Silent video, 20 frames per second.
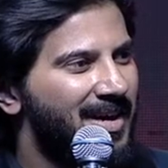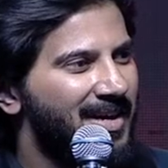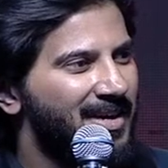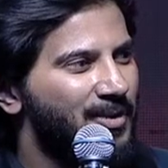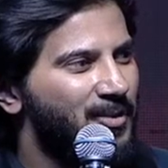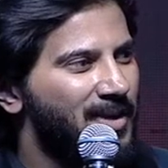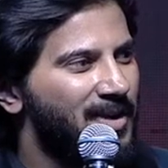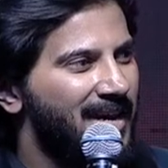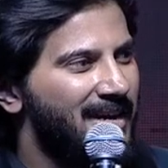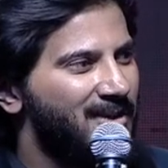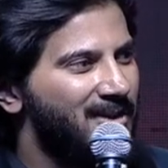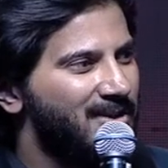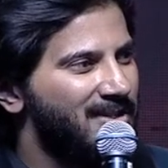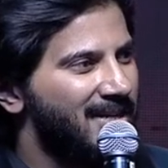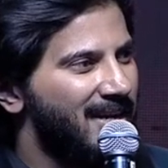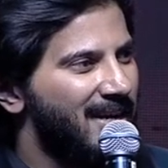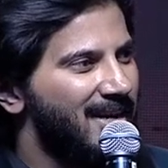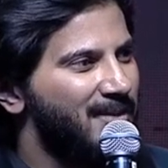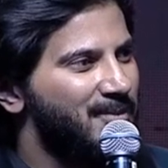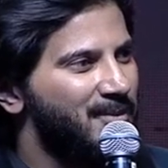I would like to
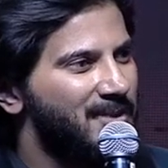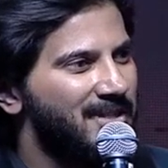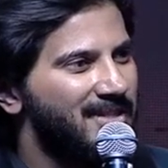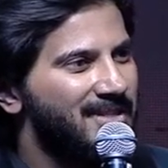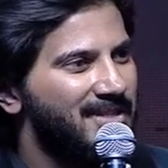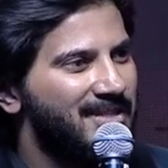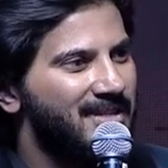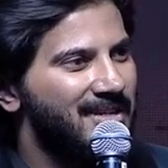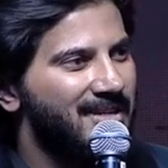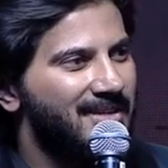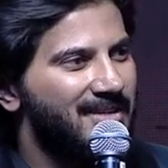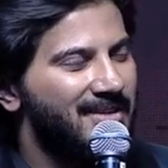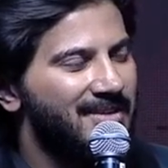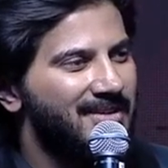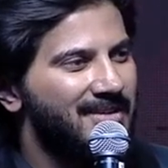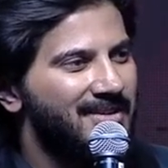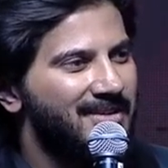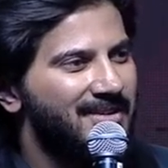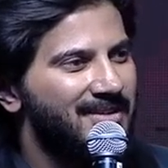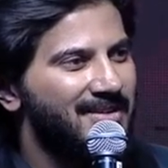start with the
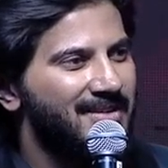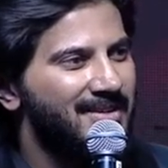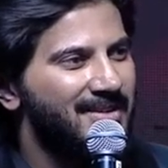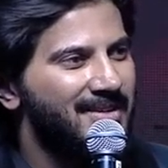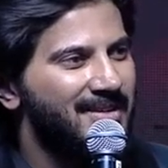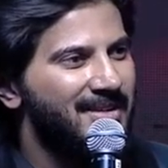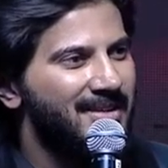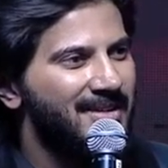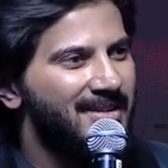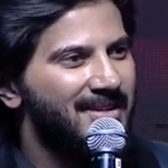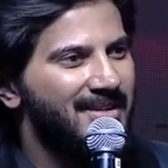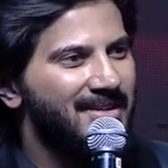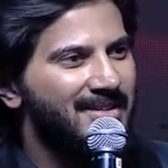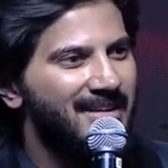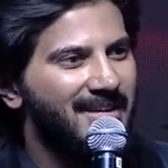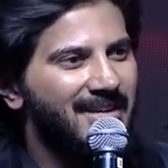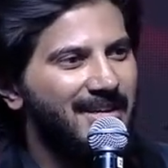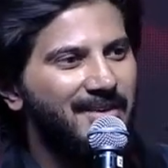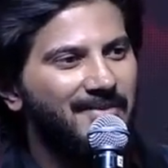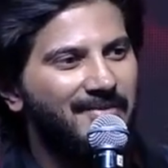
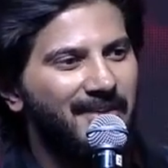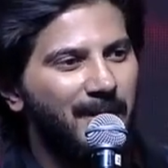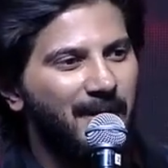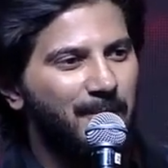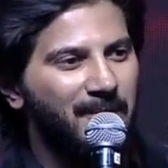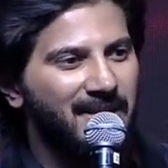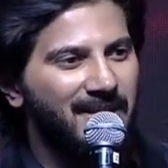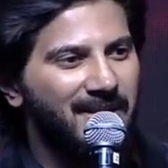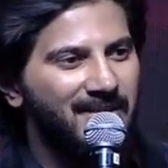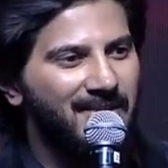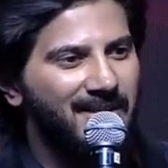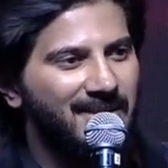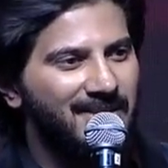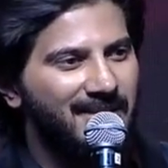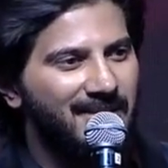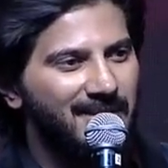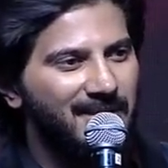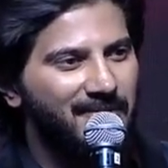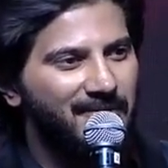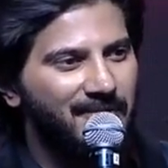entire family at
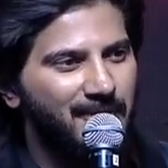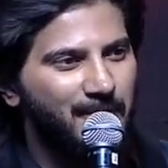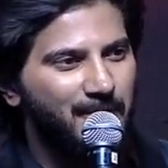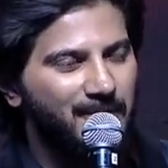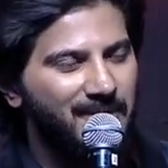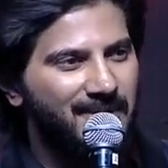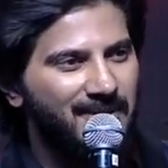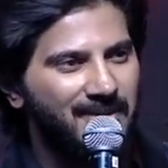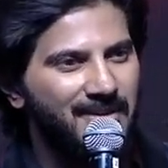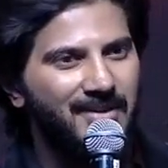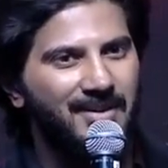Vyjayanthi Films.